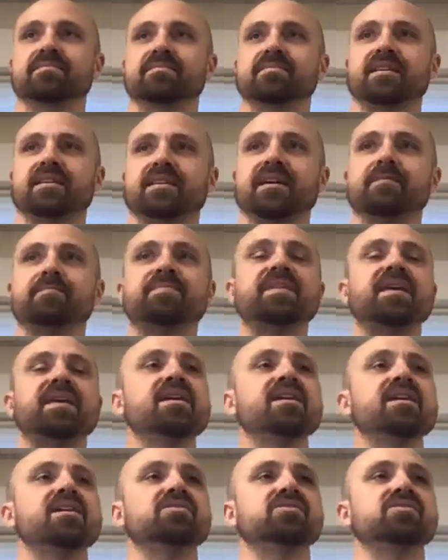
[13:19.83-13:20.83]
Okay.
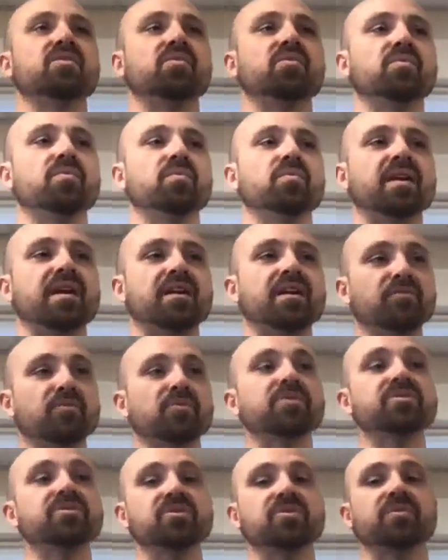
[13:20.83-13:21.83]
So whatever
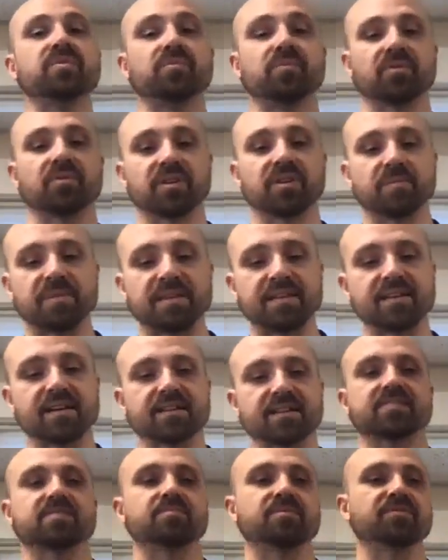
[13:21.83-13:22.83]
we're doing, we're going to be
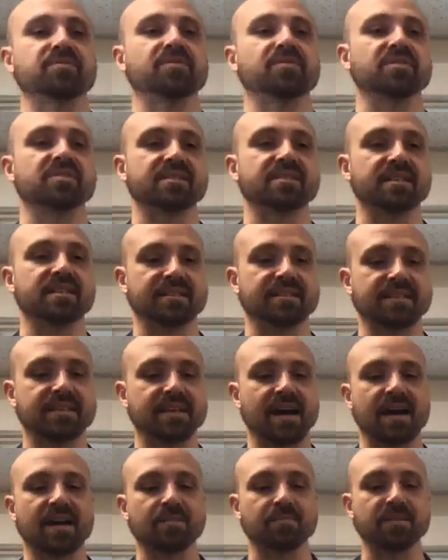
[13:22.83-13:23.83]
customer first. It's
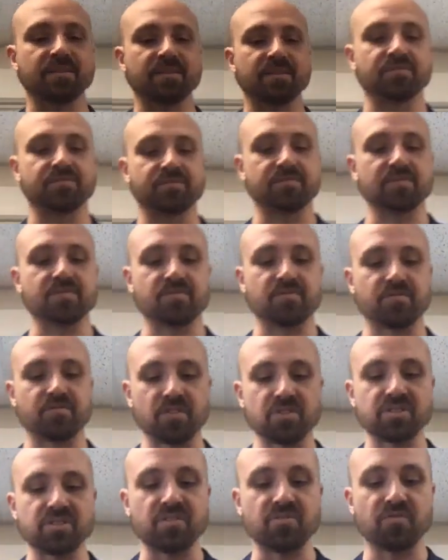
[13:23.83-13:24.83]
got to be
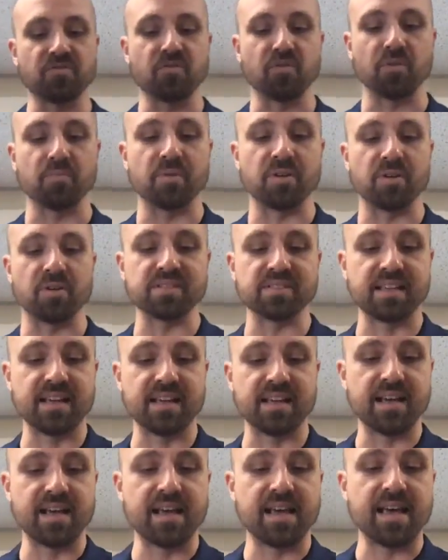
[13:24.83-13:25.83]
first and foremost,
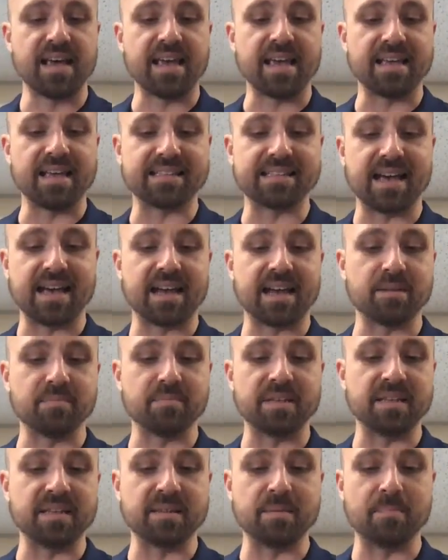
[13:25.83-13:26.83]
it's got to
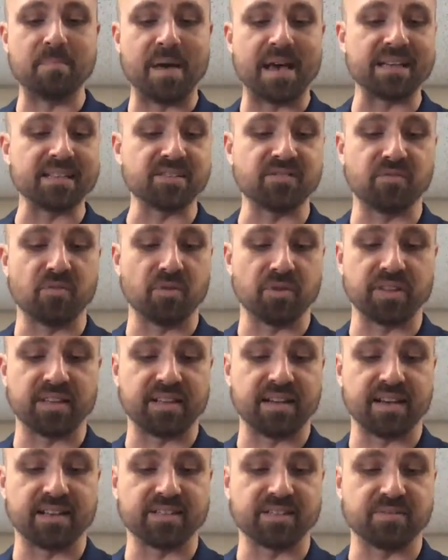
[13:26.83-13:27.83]
be the best for the
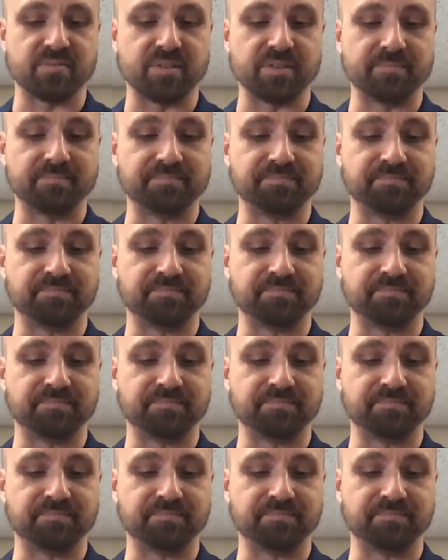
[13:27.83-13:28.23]
customer.